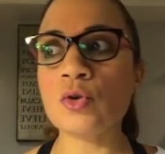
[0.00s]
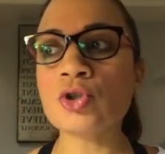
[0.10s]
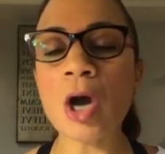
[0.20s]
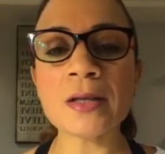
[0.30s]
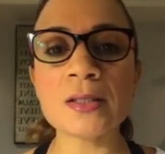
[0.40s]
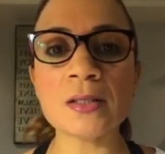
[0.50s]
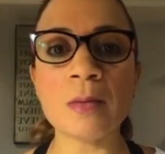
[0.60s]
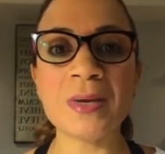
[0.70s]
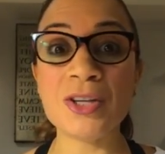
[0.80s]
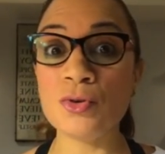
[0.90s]
you talk to
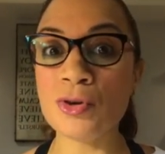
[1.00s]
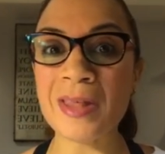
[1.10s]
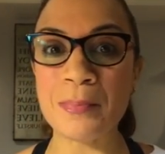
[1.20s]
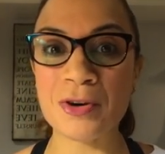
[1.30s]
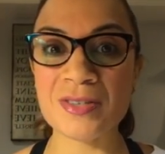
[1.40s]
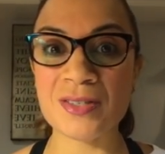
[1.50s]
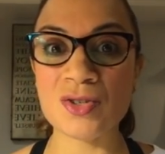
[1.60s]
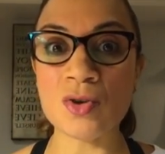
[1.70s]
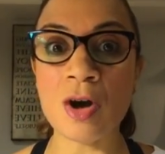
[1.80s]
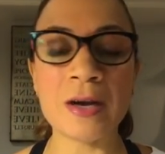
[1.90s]
somebody, that person
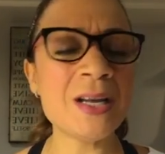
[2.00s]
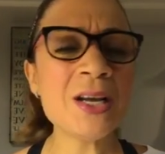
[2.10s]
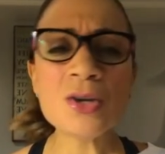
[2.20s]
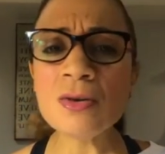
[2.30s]
saw it.